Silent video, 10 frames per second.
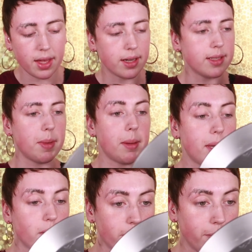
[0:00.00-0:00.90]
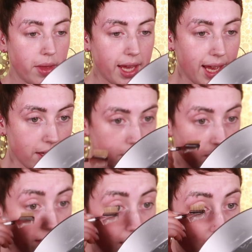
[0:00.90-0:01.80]
There is my mirror.
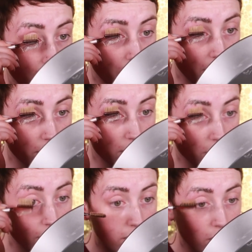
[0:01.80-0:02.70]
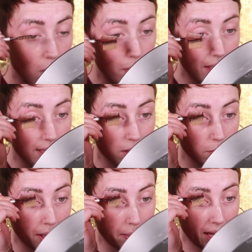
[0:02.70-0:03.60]
Excellent. So we are just going to comb these
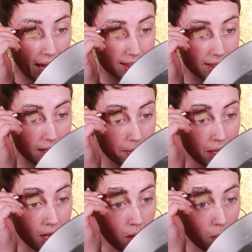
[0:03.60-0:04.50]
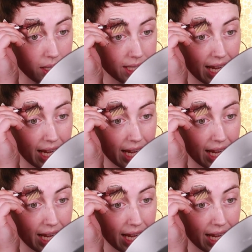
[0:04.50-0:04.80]
little baby cakes up. Once